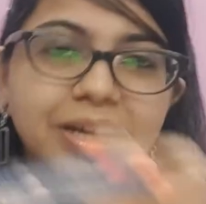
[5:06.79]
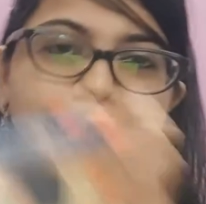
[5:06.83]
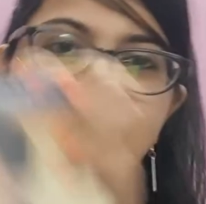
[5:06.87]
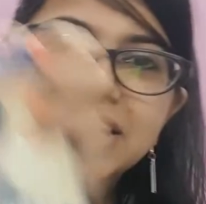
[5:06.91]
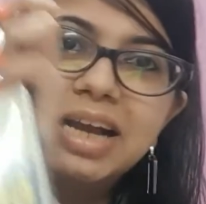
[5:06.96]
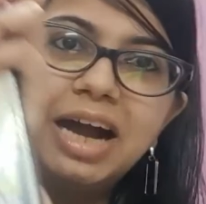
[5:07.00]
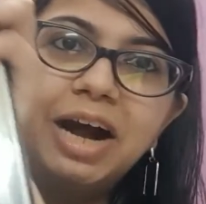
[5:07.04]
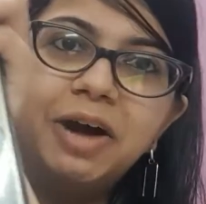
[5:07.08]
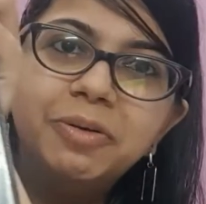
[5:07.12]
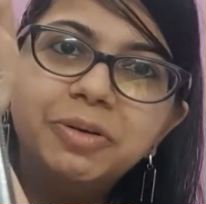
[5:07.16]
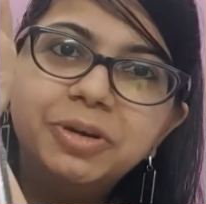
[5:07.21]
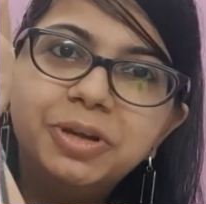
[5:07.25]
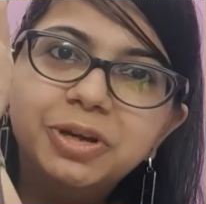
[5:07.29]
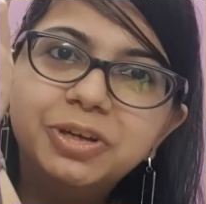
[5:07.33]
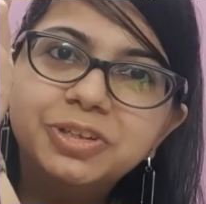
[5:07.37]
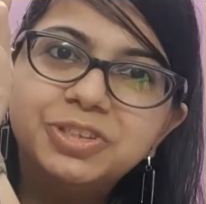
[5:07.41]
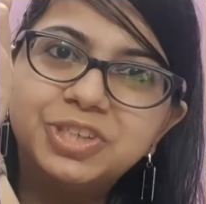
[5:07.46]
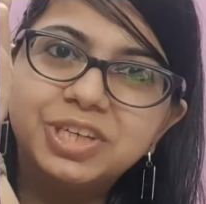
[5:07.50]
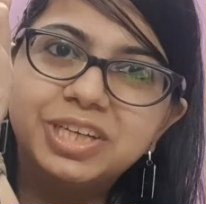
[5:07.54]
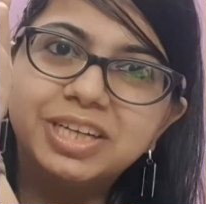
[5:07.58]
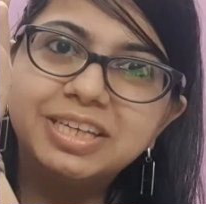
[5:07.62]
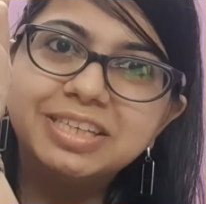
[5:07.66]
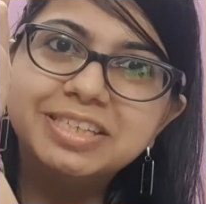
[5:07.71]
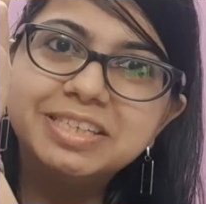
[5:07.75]
Count Your
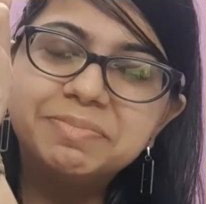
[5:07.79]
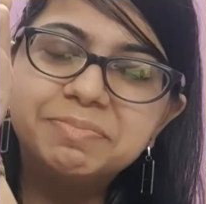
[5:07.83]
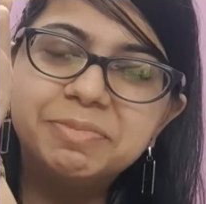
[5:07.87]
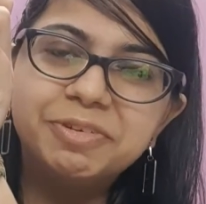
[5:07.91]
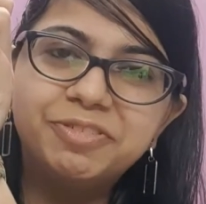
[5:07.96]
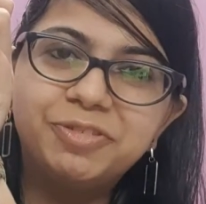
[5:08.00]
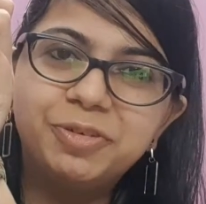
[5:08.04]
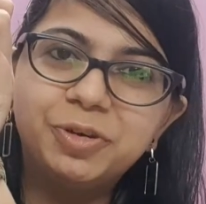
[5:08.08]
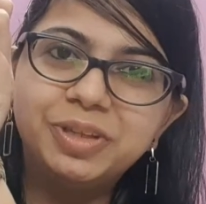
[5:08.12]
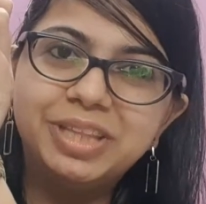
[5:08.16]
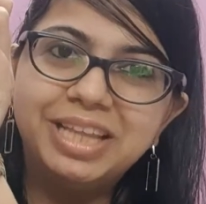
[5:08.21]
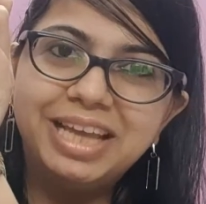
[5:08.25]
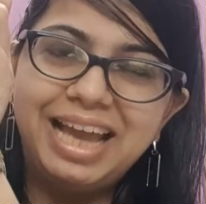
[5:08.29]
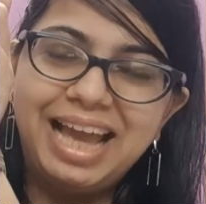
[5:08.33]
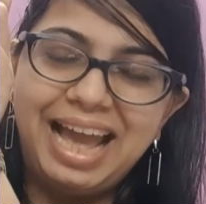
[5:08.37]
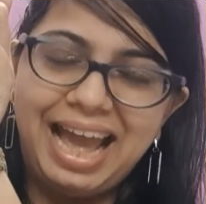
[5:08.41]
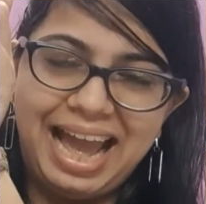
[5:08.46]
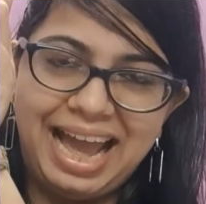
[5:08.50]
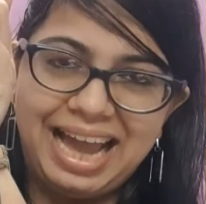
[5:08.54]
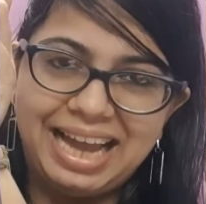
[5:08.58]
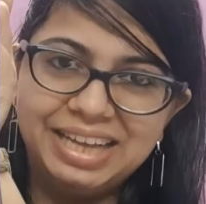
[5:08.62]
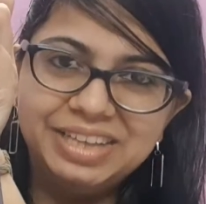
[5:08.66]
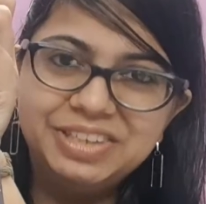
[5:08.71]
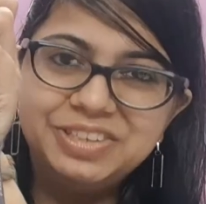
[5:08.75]
Chickens Before They
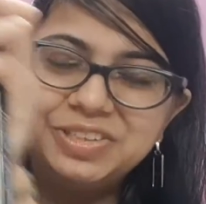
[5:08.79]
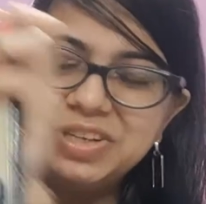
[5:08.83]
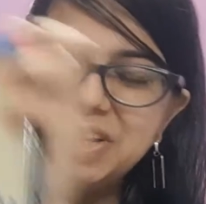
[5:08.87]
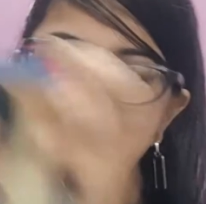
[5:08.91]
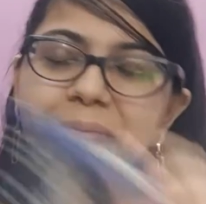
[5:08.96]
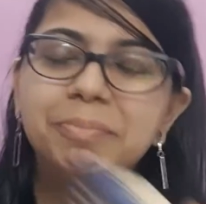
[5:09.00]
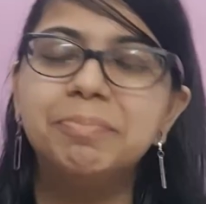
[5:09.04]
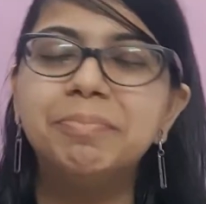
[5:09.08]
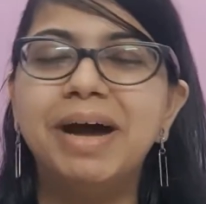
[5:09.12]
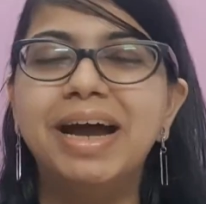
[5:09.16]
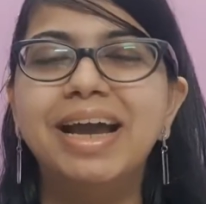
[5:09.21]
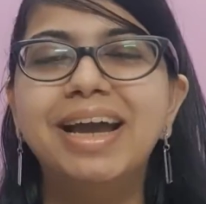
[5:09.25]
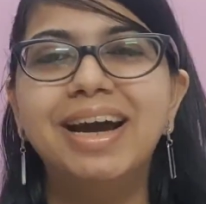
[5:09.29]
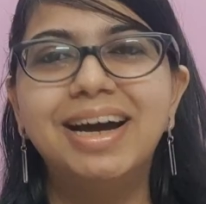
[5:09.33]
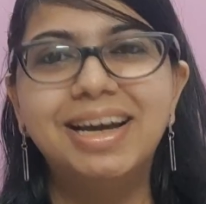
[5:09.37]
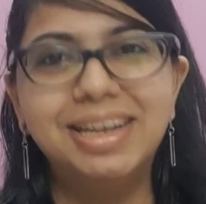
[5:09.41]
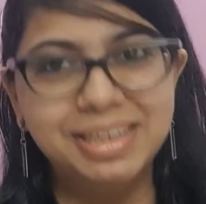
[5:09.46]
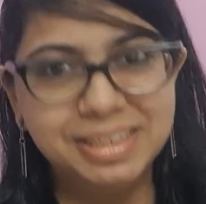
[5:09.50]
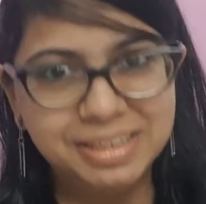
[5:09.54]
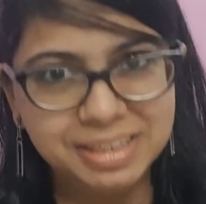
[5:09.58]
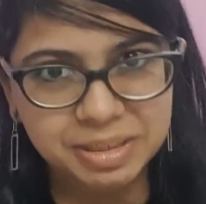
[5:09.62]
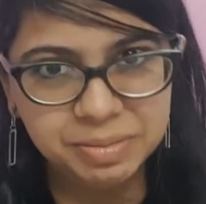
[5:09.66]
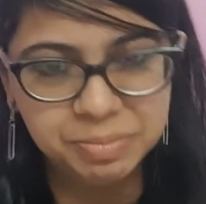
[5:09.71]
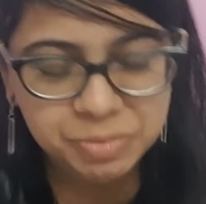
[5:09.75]
Hatch by
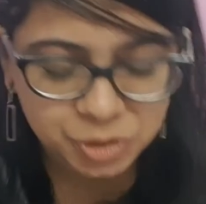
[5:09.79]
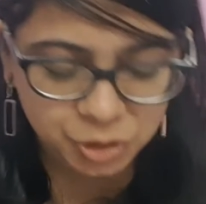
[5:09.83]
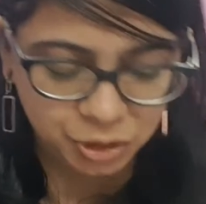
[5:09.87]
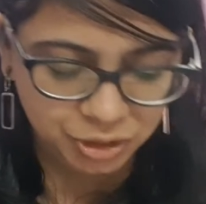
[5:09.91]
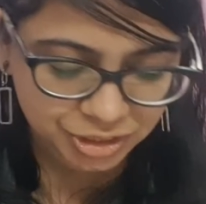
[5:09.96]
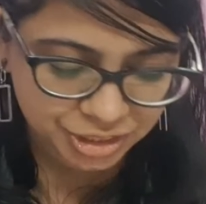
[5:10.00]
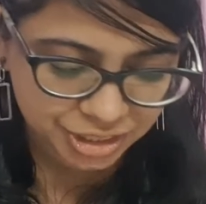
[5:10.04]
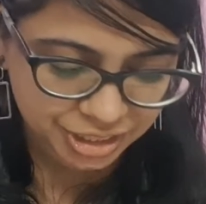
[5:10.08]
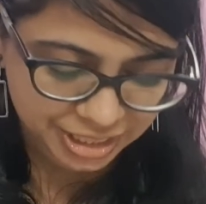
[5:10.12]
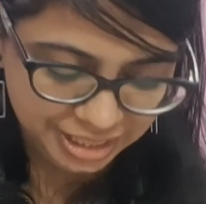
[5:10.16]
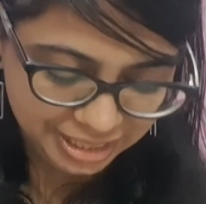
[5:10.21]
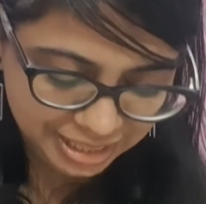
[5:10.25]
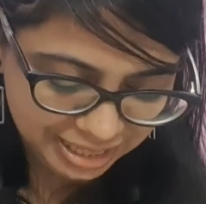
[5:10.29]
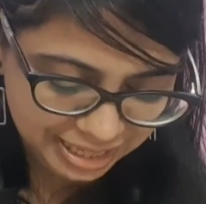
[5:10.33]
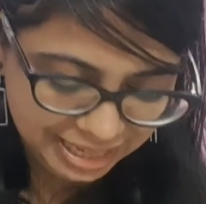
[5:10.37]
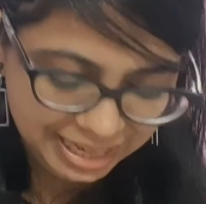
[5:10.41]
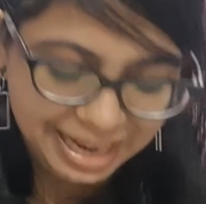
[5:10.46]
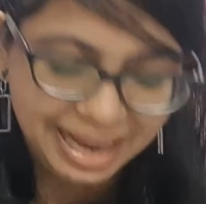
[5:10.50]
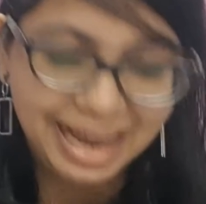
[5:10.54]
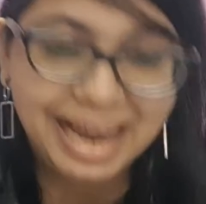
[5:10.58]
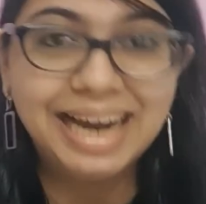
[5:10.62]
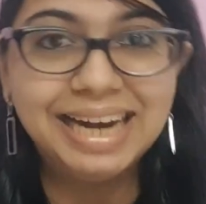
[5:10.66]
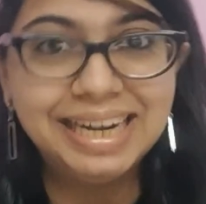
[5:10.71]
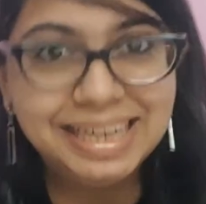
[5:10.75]
Arindam Chaudhary.
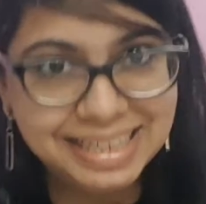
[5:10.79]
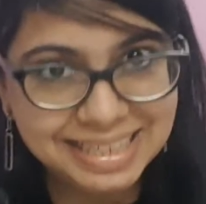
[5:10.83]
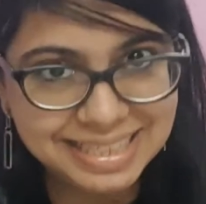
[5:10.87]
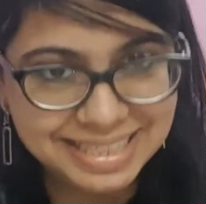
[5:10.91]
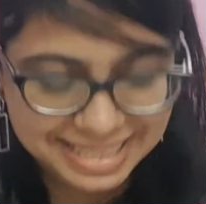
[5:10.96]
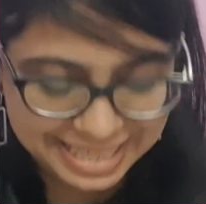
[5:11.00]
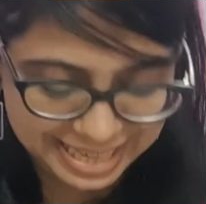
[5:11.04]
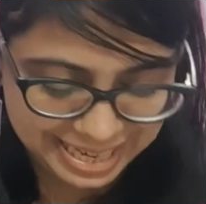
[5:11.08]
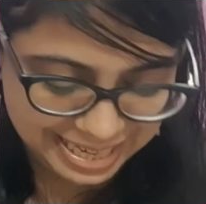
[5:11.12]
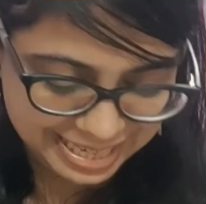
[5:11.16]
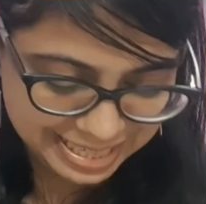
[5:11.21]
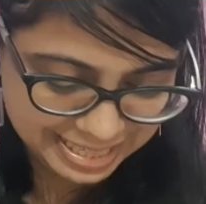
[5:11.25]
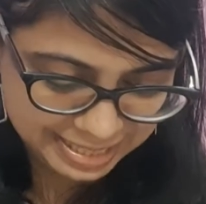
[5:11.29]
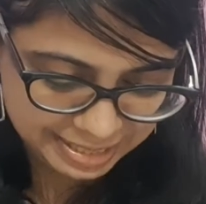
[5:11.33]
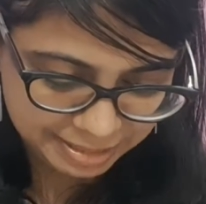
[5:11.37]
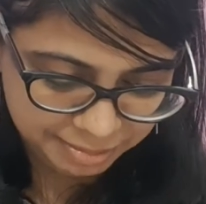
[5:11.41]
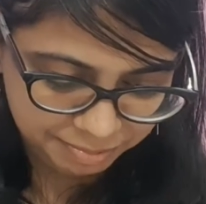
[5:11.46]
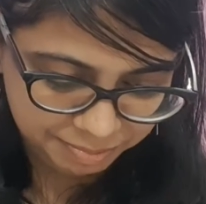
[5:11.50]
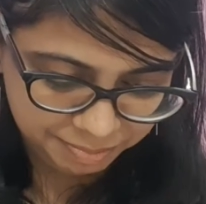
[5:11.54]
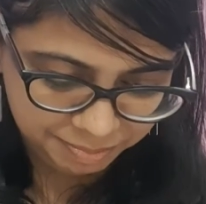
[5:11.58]
And he says,